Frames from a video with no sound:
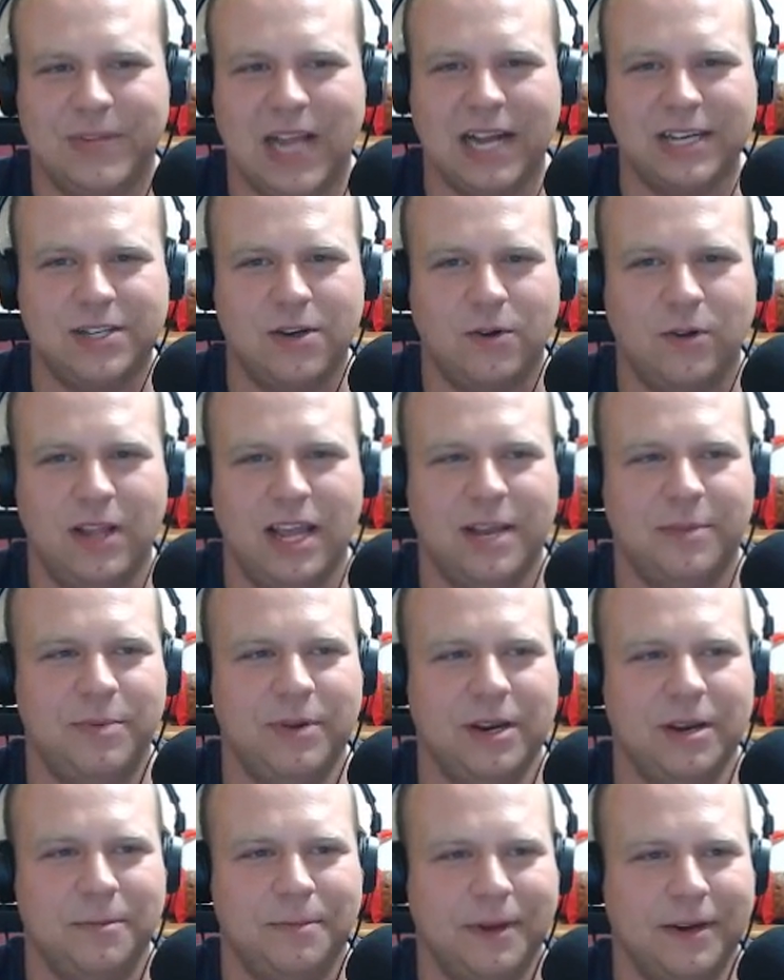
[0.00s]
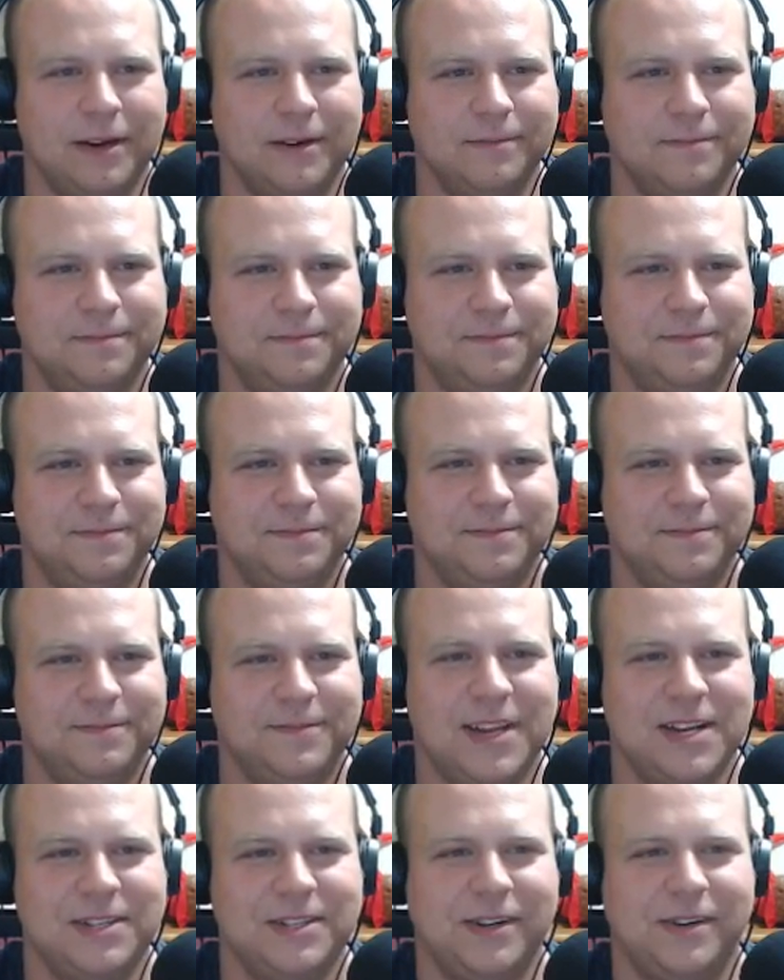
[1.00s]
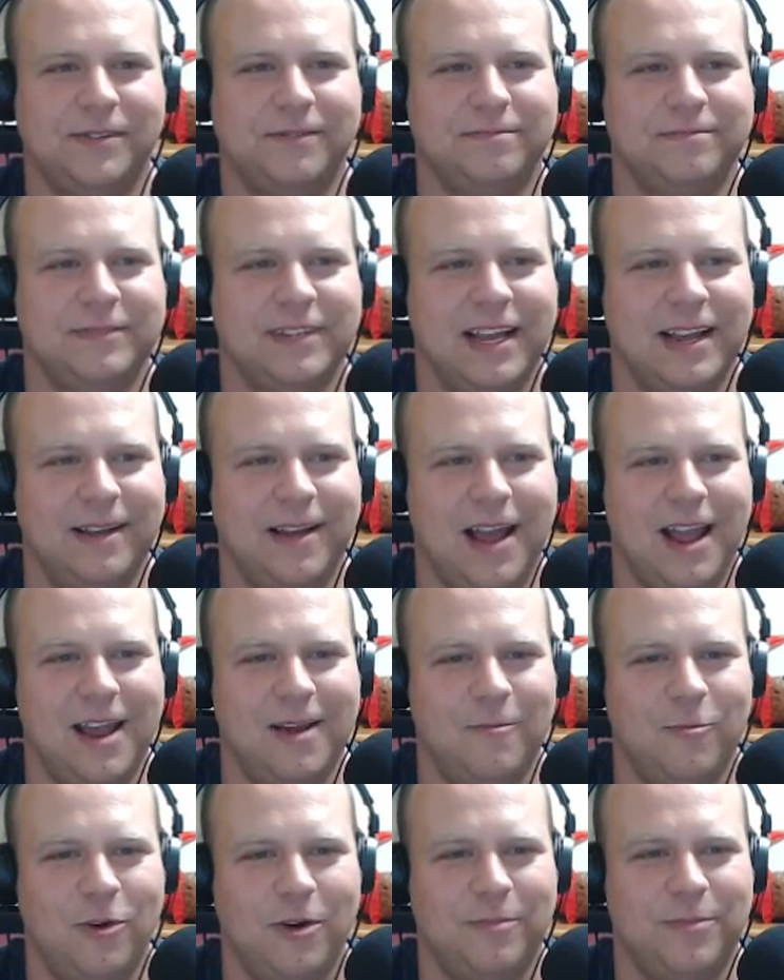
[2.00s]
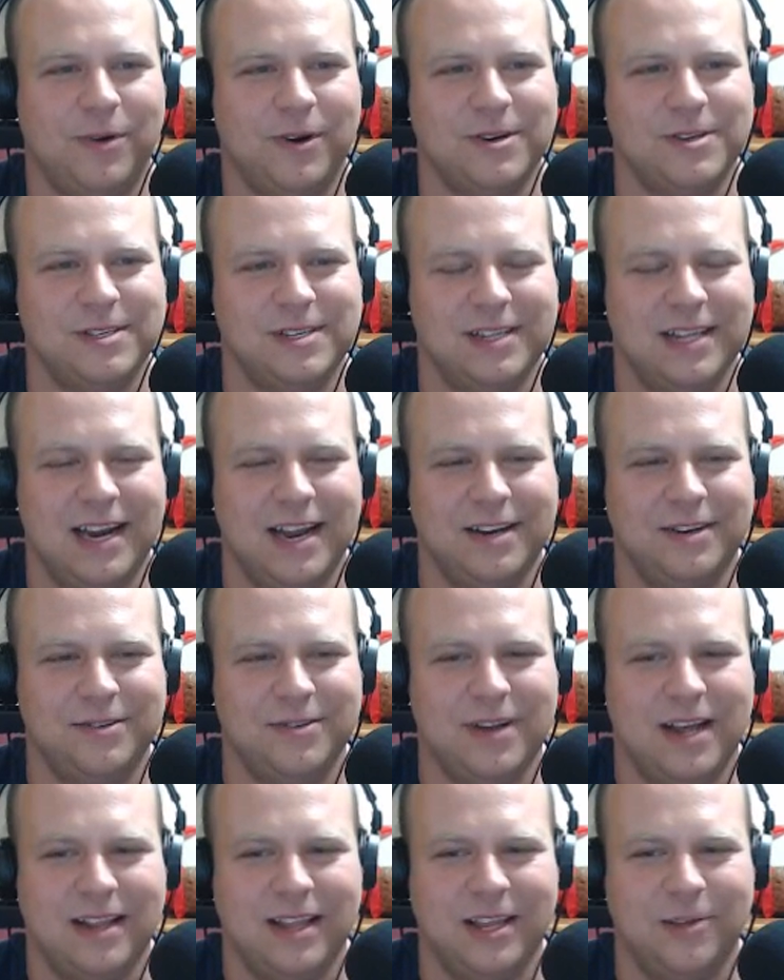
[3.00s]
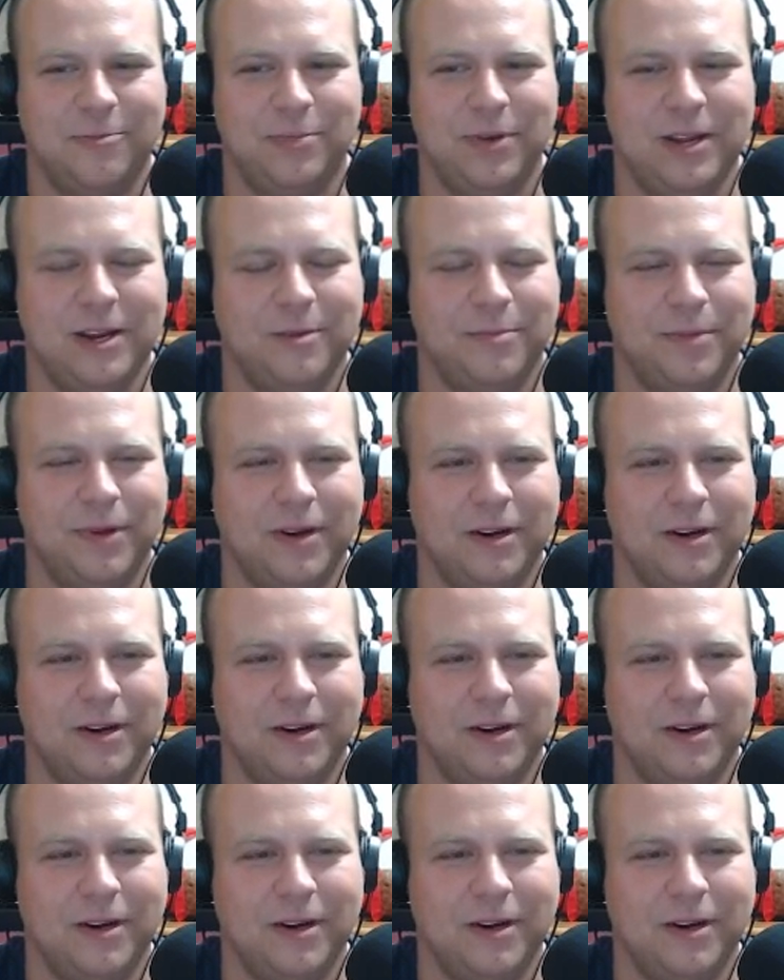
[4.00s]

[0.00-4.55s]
I don't like peanut butter. I don't. I am one person that I do not like peanut butter.